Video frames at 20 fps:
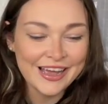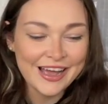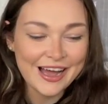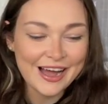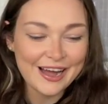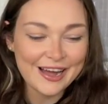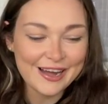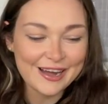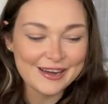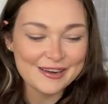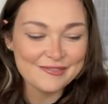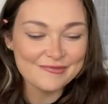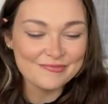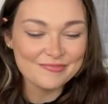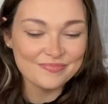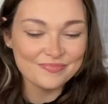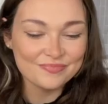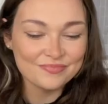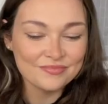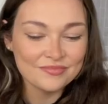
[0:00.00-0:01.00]

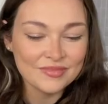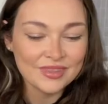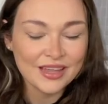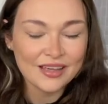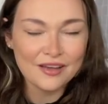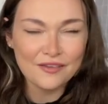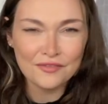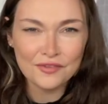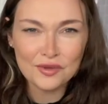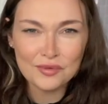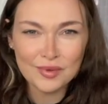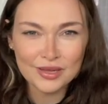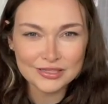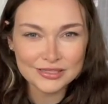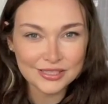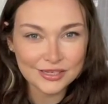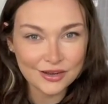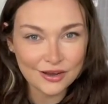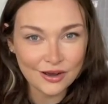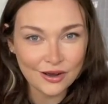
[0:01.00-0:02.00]
a few months
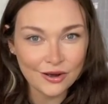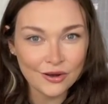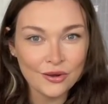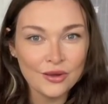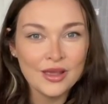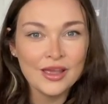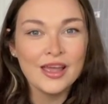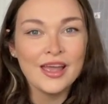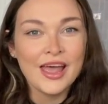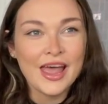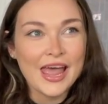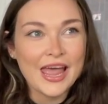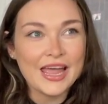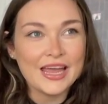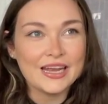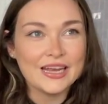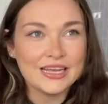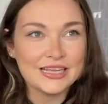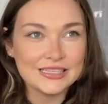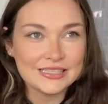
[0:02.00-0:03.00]
ago,
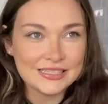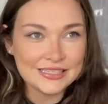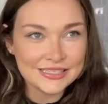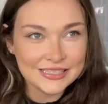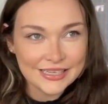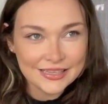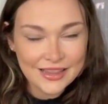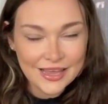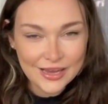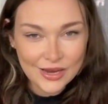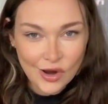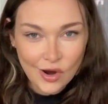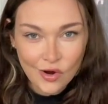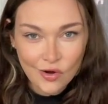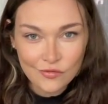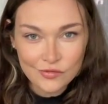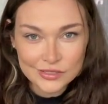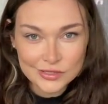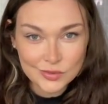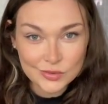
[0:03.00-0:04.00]
and it said that
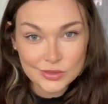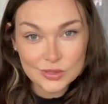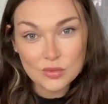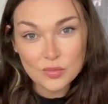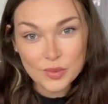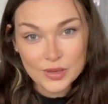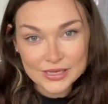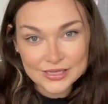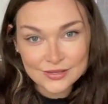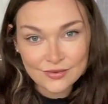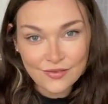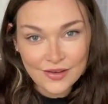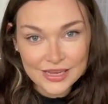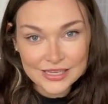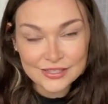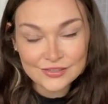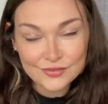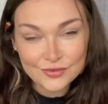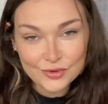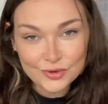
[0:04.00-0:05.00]
Culver's was the best
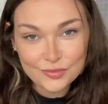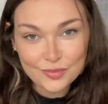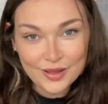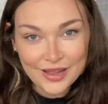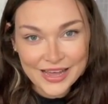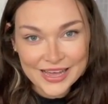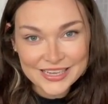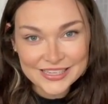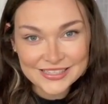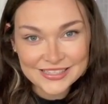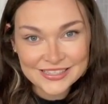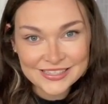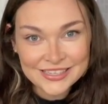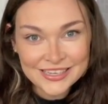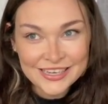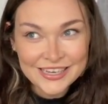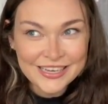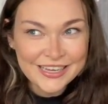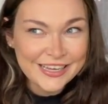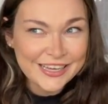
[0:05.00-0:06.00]
fast food place
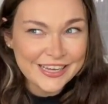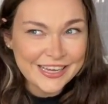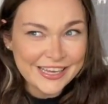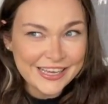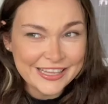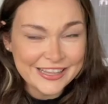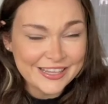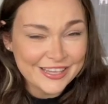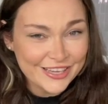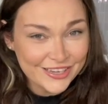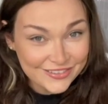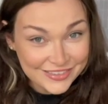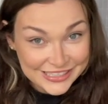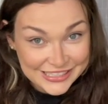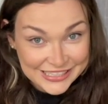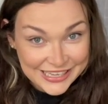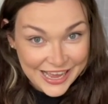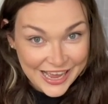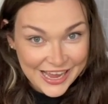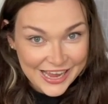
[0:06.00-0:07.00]
in the
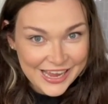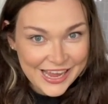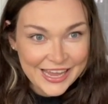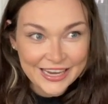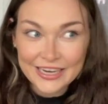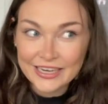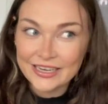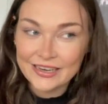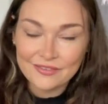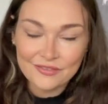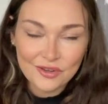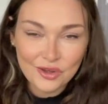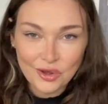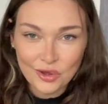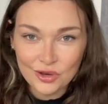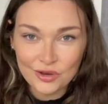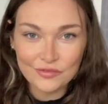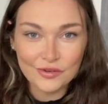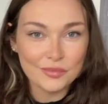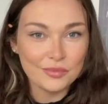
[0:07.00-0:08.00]
USA, and I'd never heard
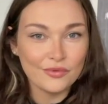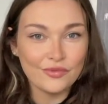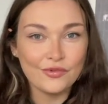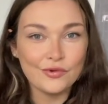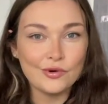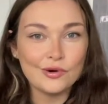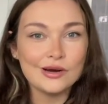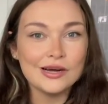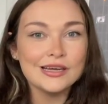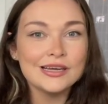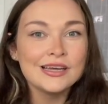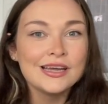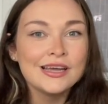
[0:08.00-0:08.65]
of it before